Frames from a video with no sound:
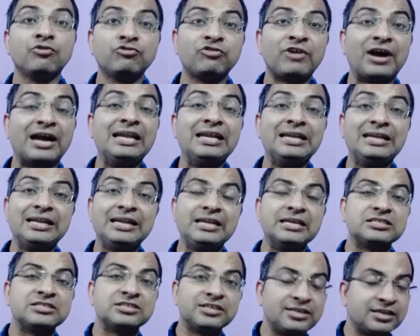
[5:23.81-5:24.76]
file
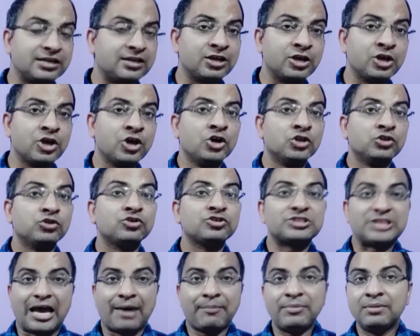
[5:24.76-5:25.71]
TDS return. So
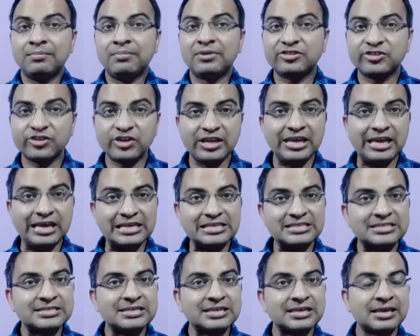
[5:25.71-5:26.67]
step number 3
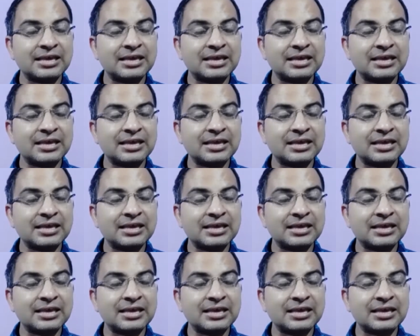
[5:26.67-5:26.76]
is